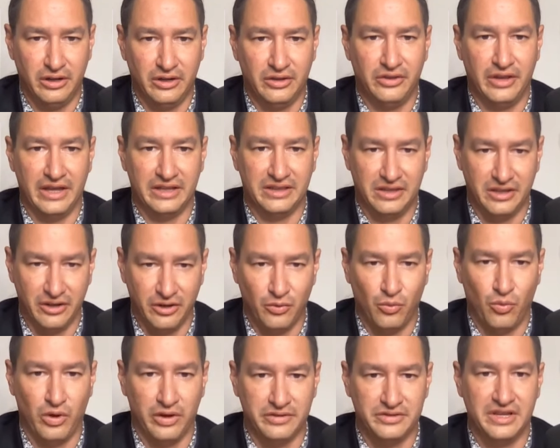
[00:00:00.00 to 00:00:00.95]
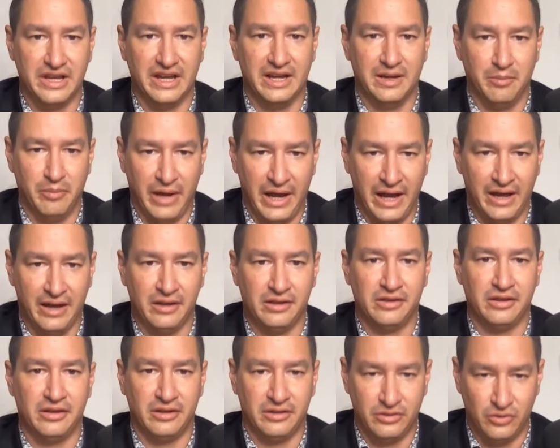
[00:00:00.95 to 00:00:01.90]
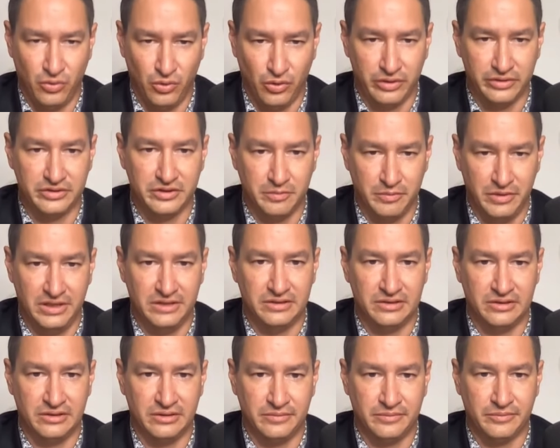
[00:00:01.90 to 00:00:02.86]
that there was a path towards peace.